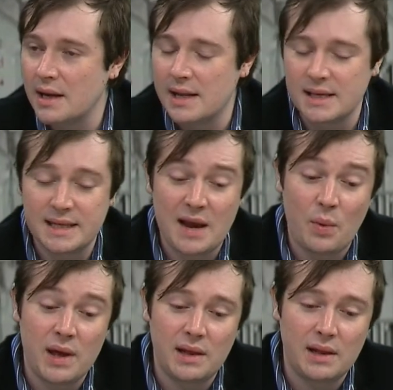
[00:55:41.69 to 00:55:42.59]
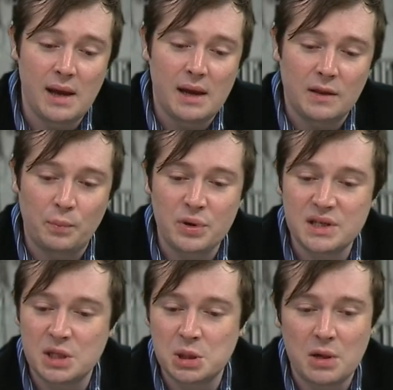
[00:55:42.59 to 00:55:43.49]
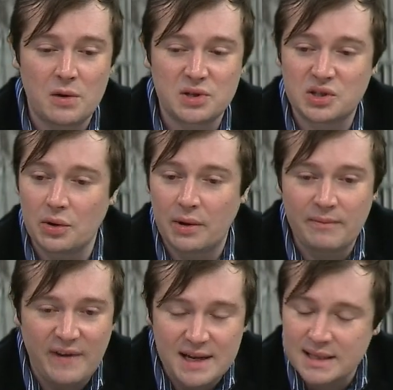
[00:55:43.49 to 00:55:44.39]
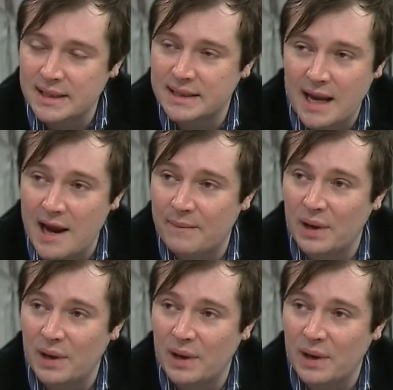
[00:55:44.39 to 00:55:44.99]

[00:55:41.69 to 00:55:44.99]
in the same way that the prison show circumvents the state,